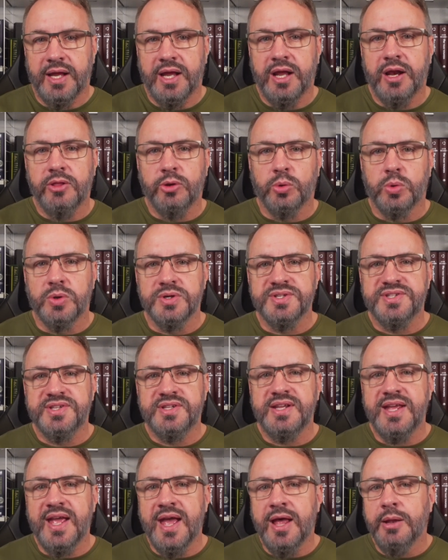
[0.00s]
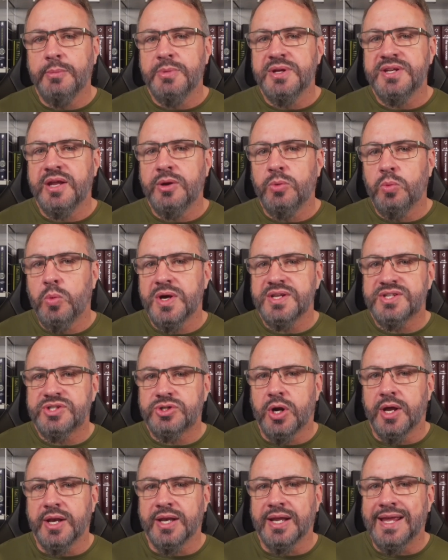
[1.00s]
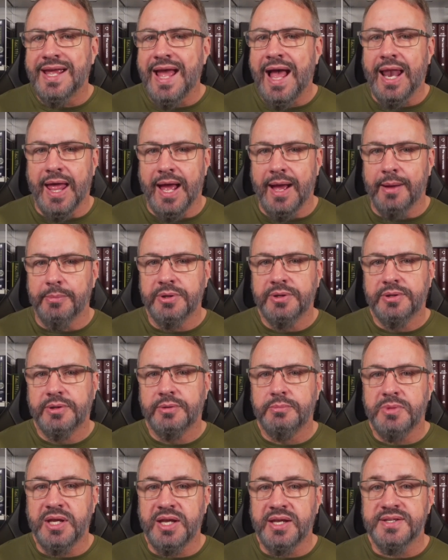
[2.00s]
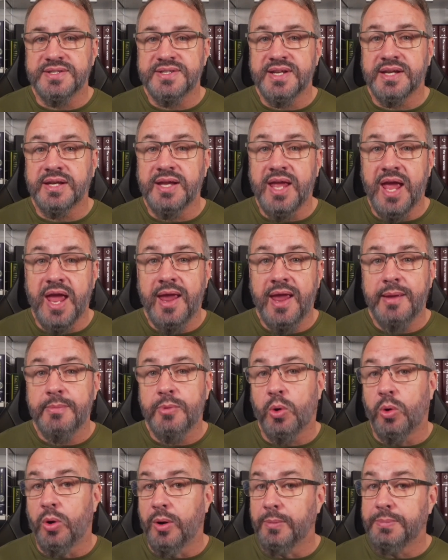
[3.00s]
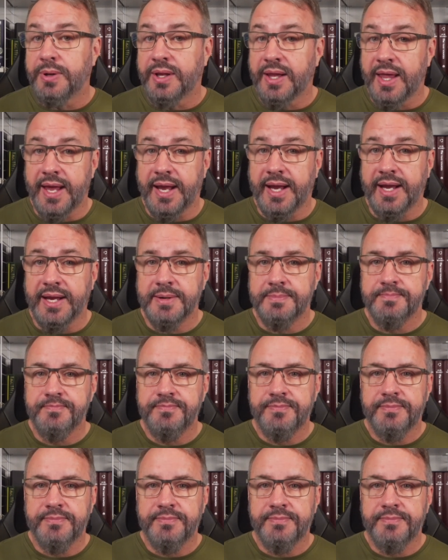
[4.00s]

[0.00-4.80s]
In other words, the element in Westron Galab means game or play,